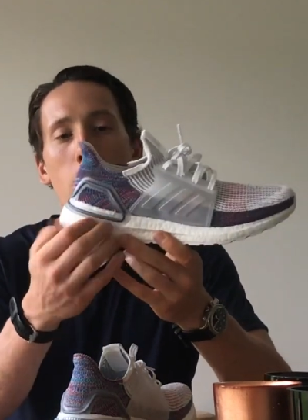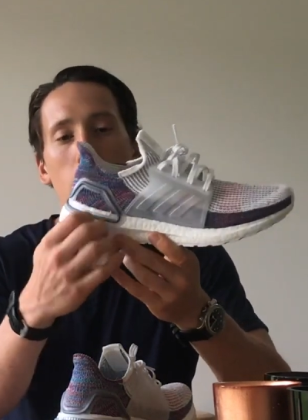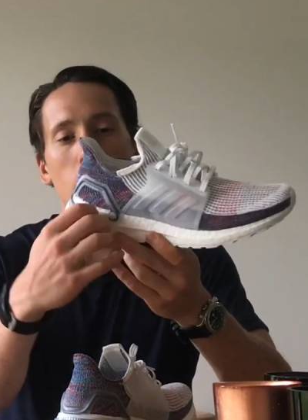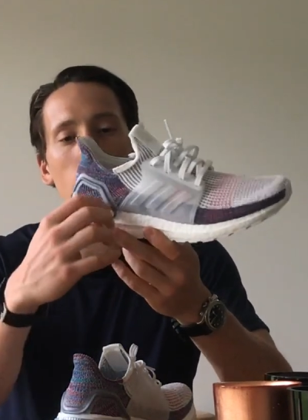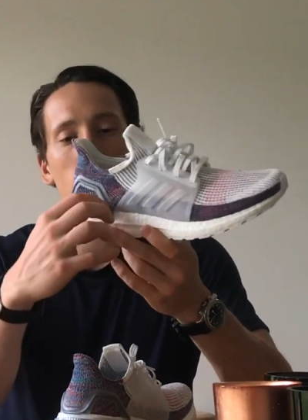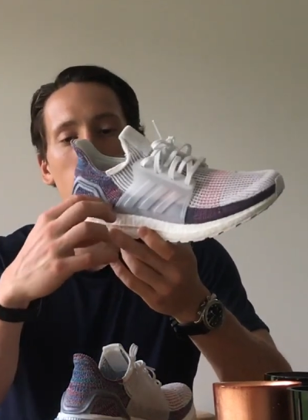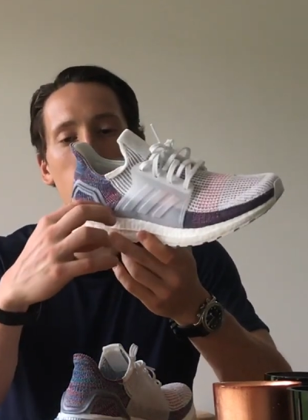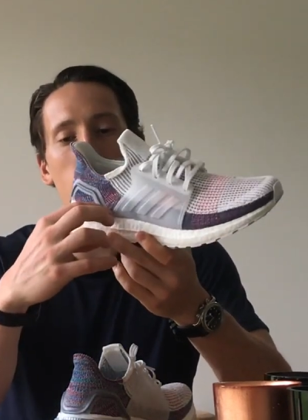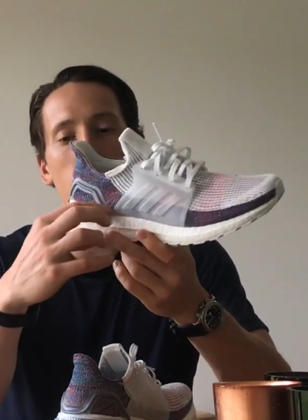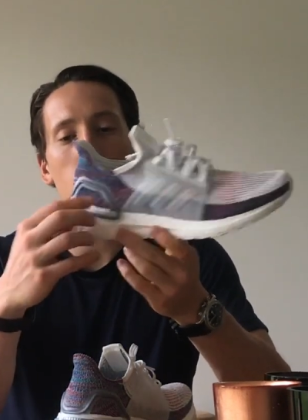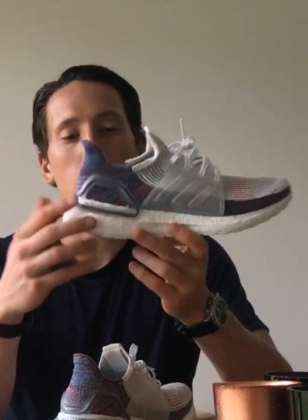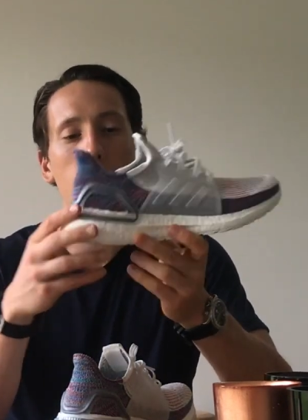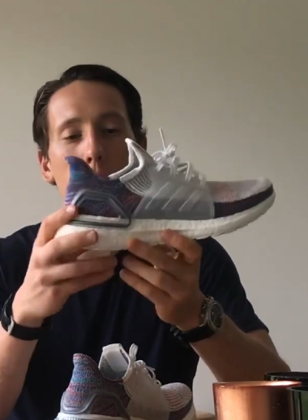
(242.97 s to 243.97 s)
because it's thicker
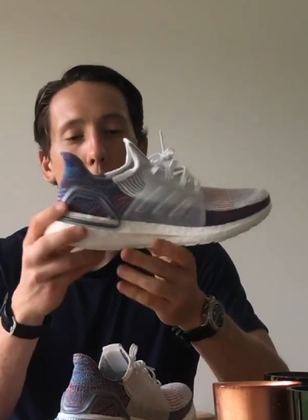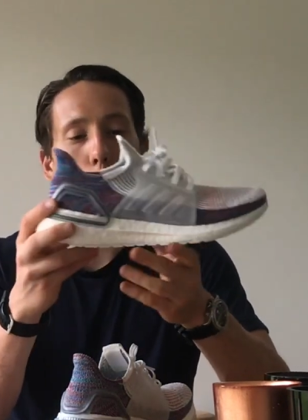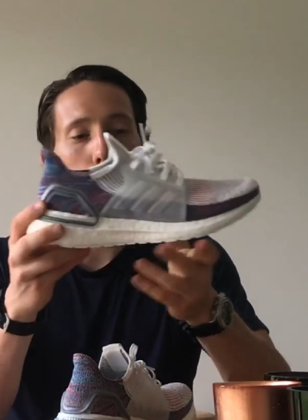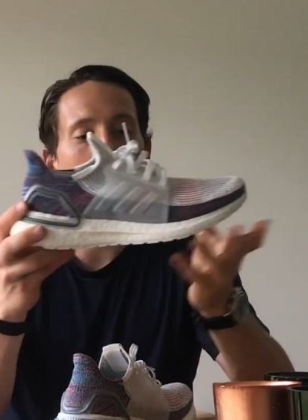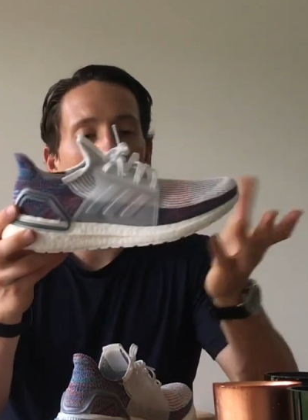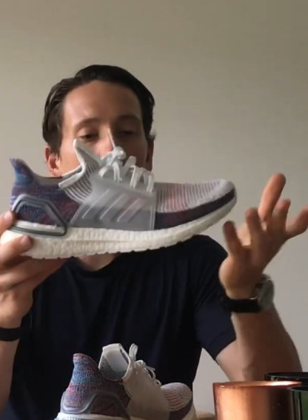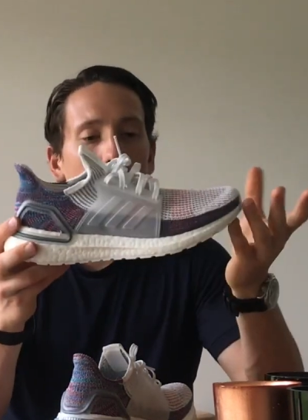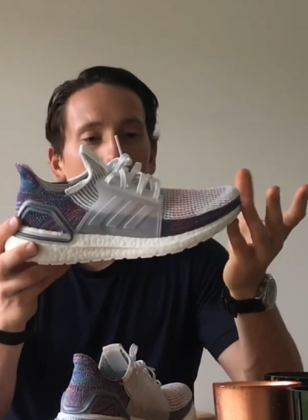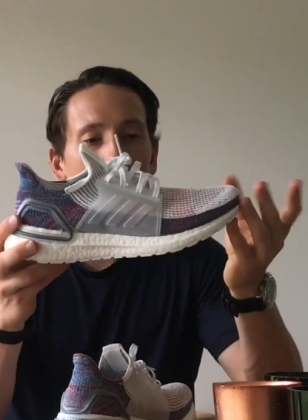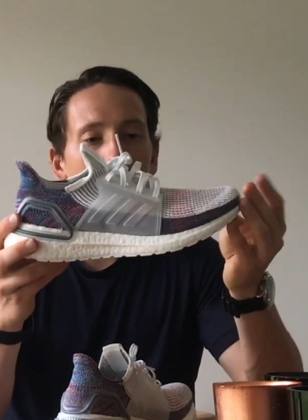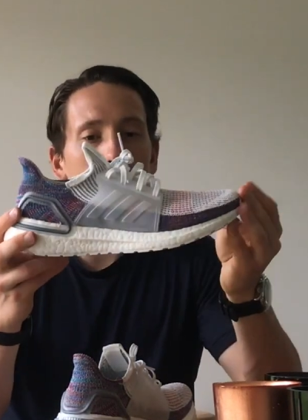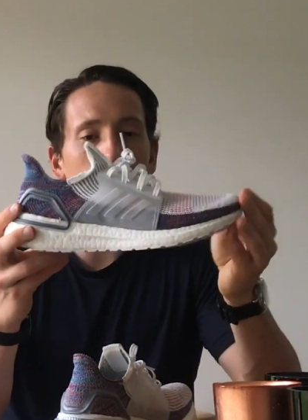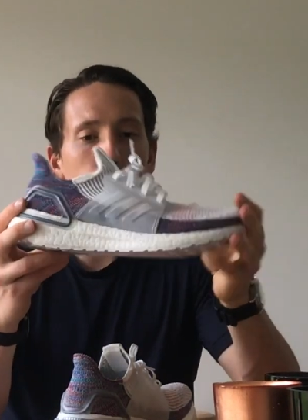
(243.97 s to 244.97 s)
in the heel, but
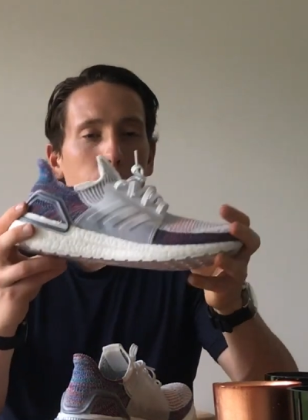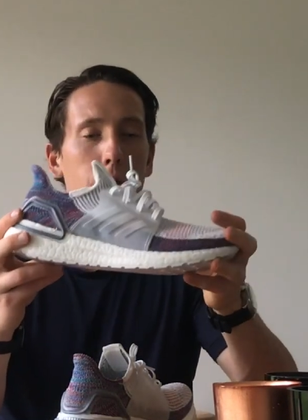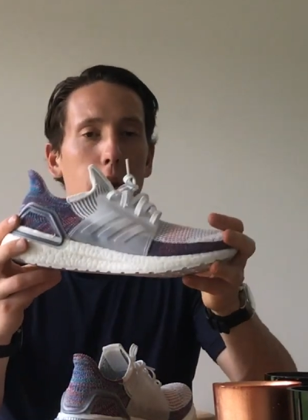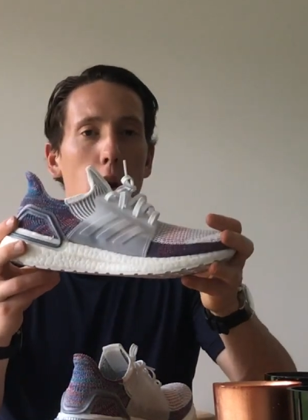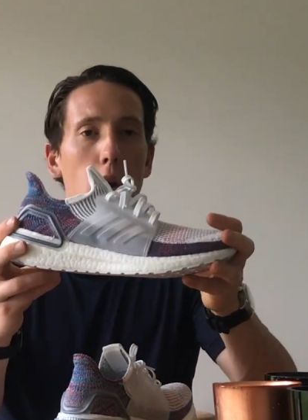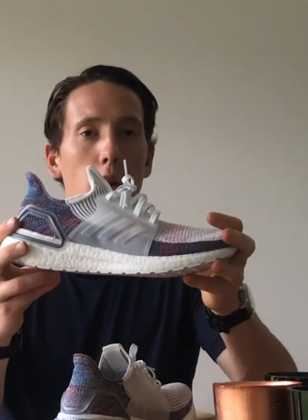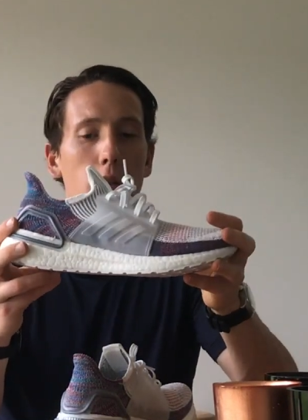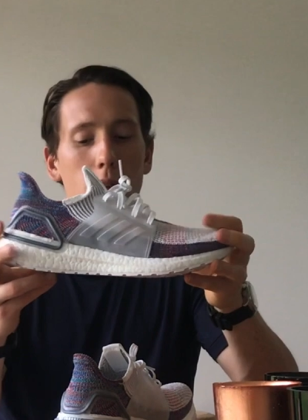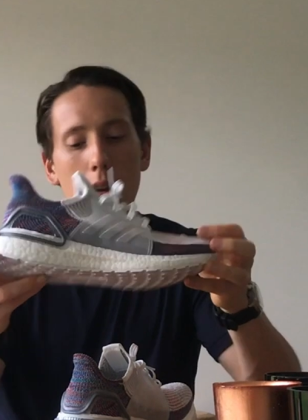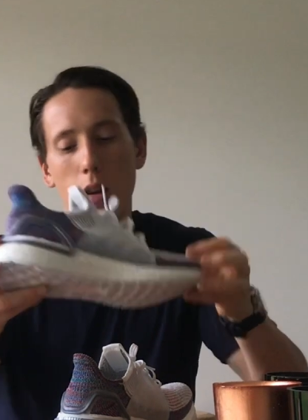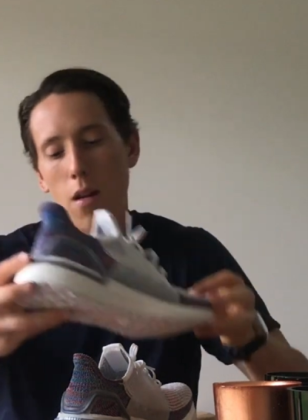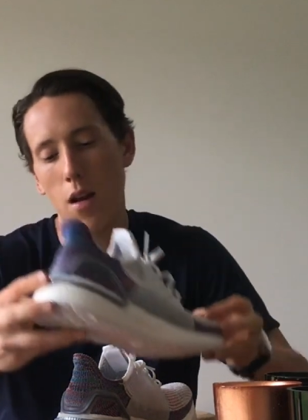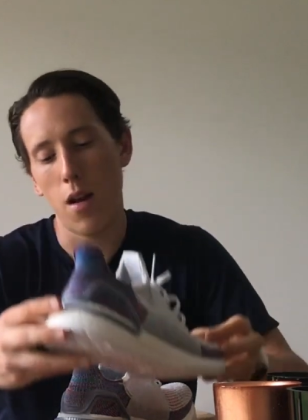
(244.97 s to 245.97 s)
do you really notice that?